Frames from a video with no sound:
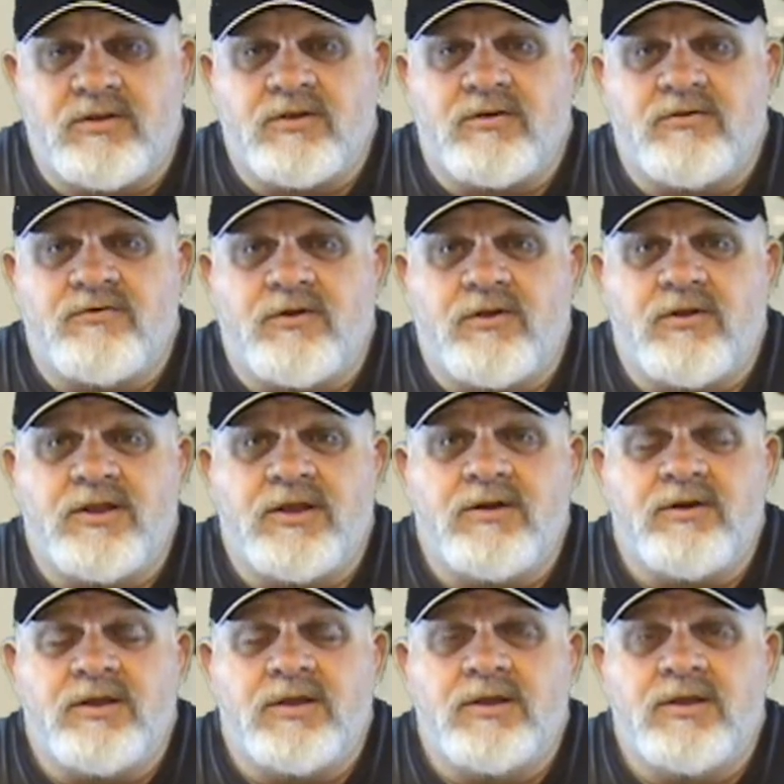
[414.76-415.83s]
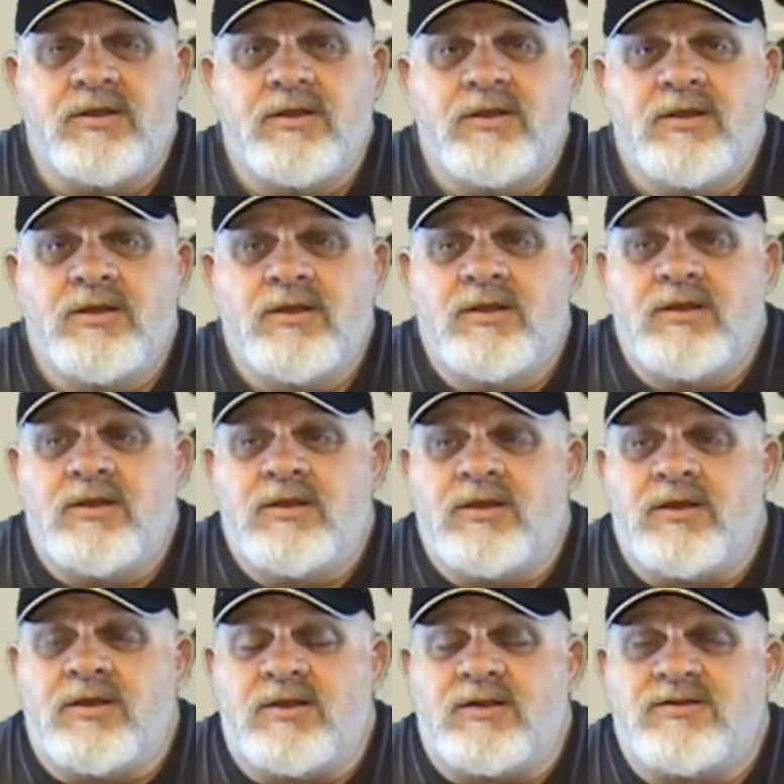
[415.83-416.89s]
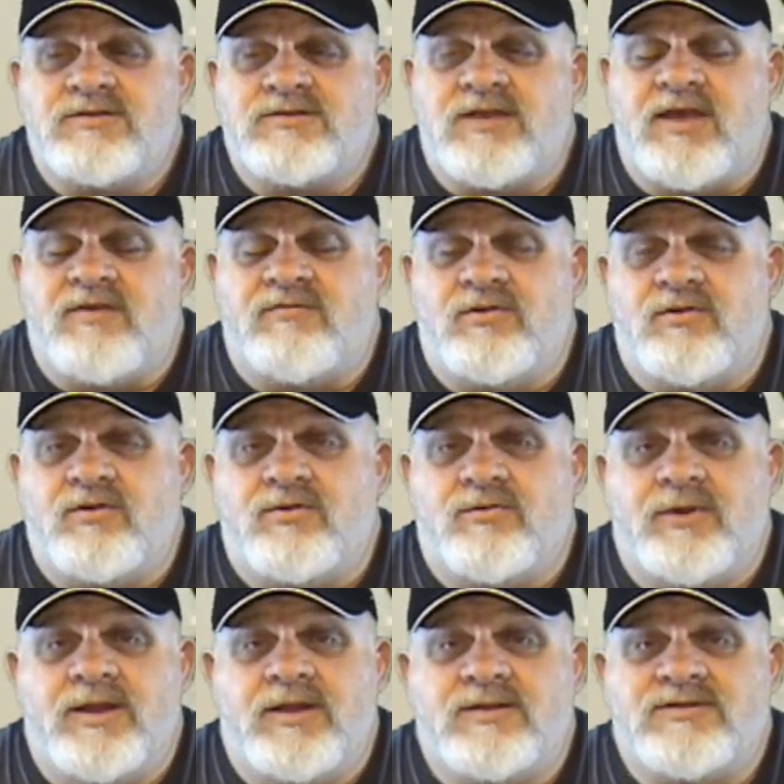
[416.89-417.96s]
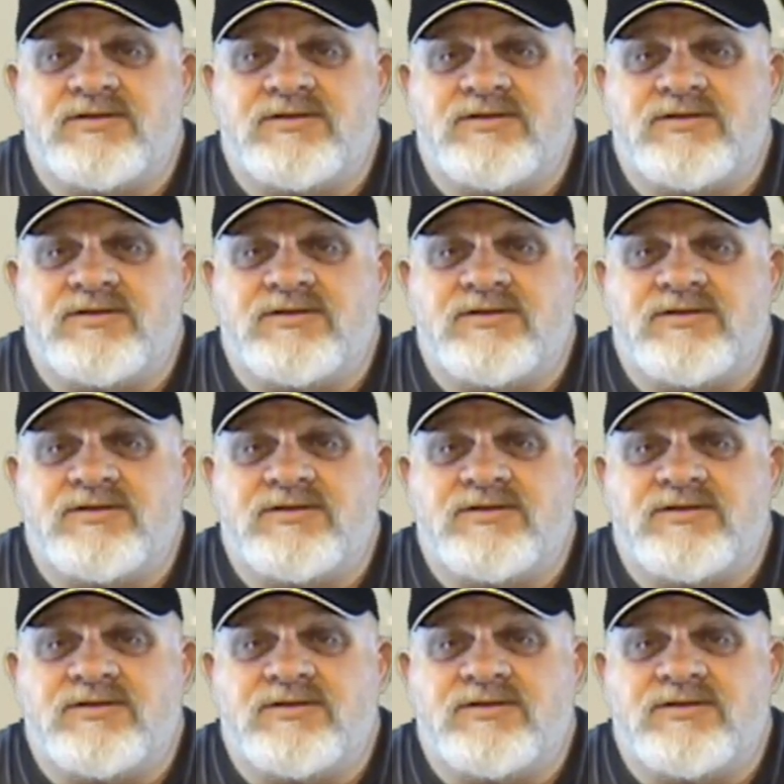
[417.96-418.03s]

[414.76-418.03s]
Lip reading: the control area, just to have a look around,